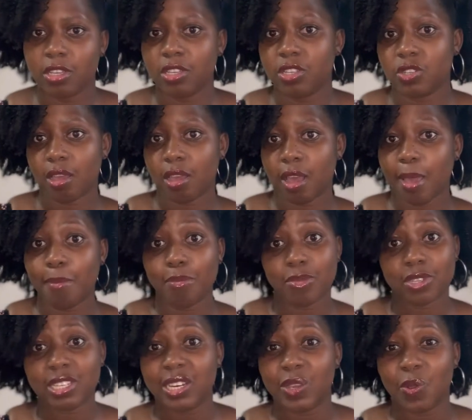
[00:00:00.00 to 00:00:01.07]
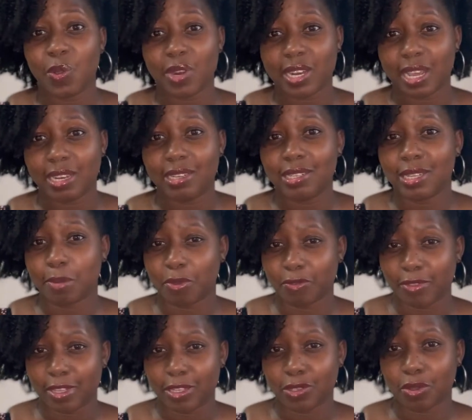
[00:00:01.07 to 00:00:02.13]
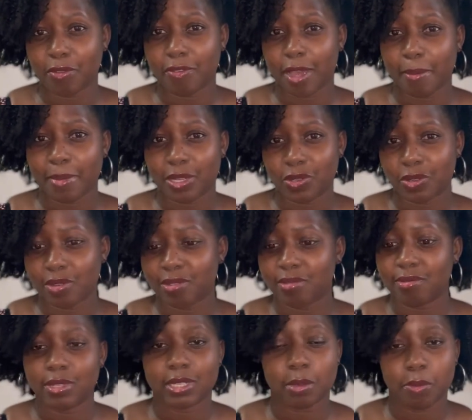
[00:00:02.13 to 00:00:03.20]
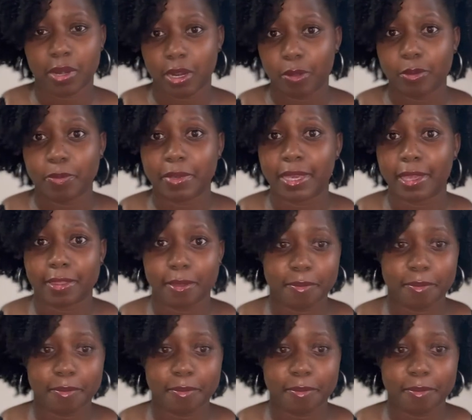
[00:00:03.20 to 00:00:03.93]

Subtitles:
So I mostly ordered some of these off Amazon. Someone helped me get them.